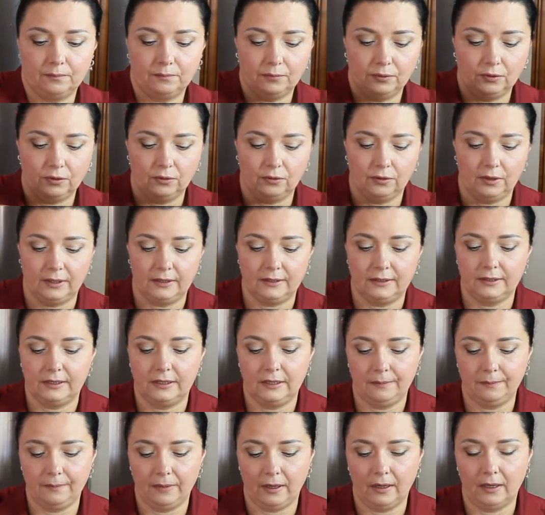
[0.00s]
put a
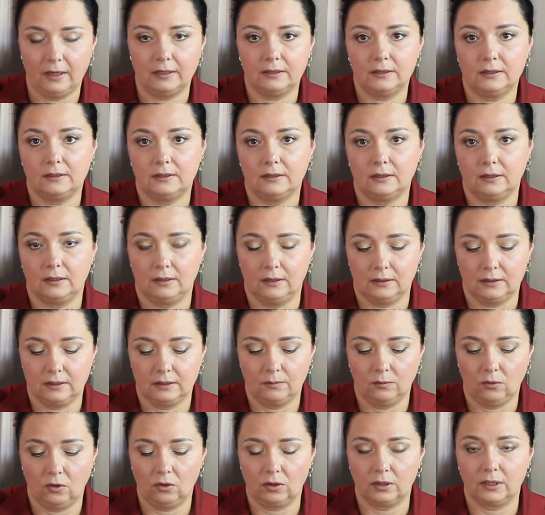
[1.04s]
teapot in a
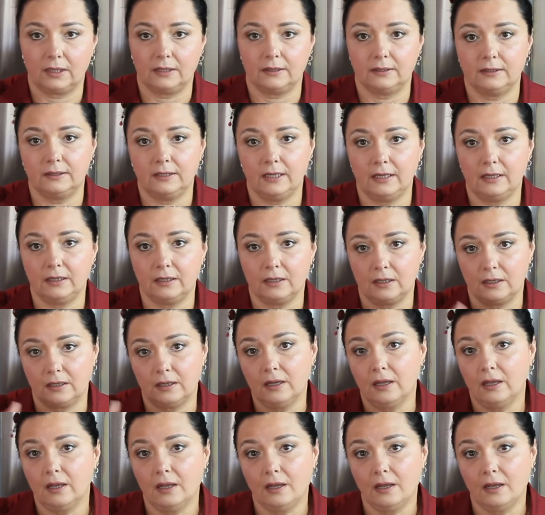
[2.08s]
small container,